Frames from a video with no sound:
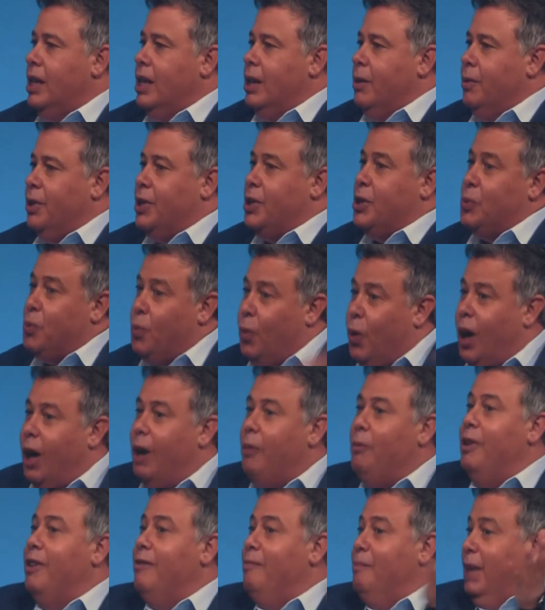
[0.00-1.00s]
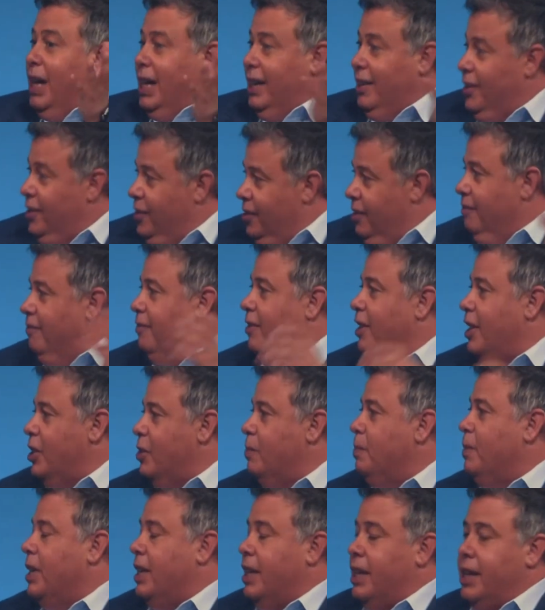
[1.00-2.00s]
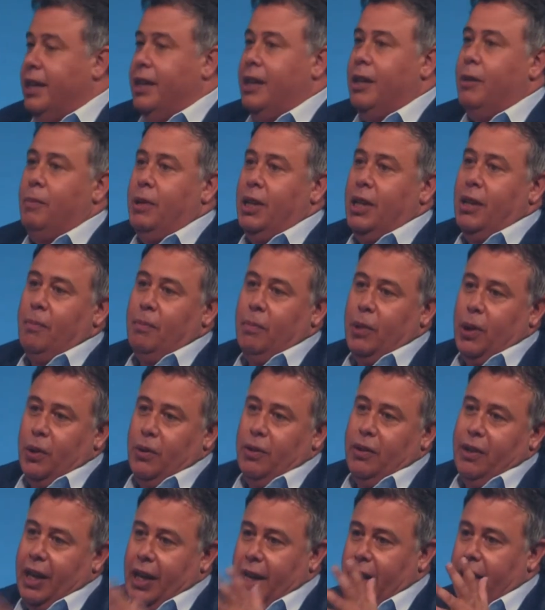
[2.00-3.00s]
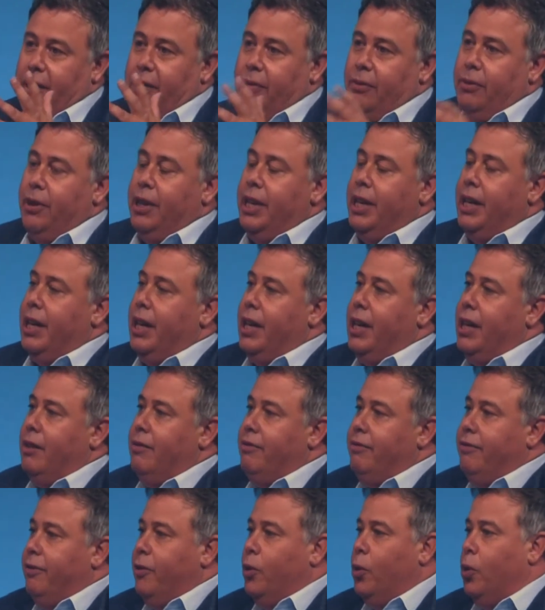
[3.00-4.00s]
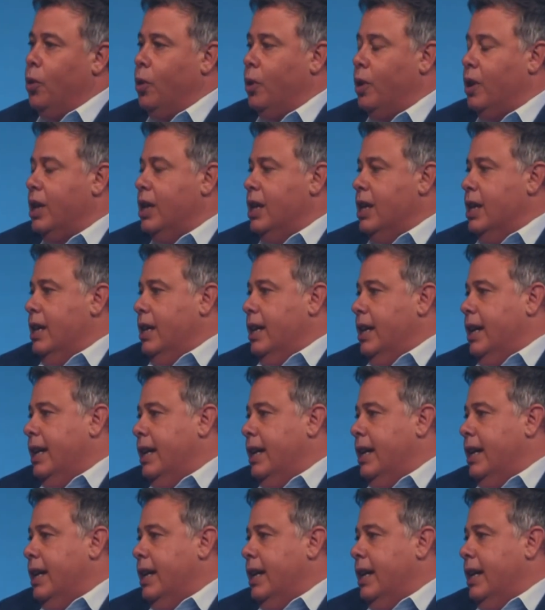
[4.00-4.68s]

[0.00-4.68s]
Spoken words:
which is why we've made this investment here to be in both A3 and A4.